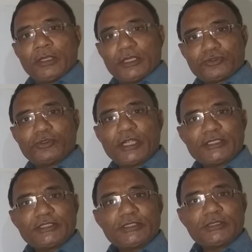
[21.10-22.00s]

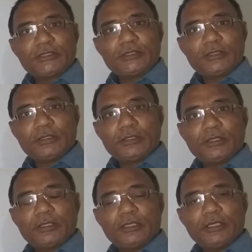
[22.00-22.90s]
Students,
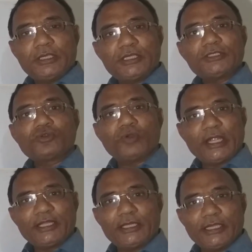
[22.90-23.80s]
it is
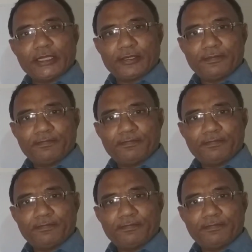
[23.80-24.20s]
quite clear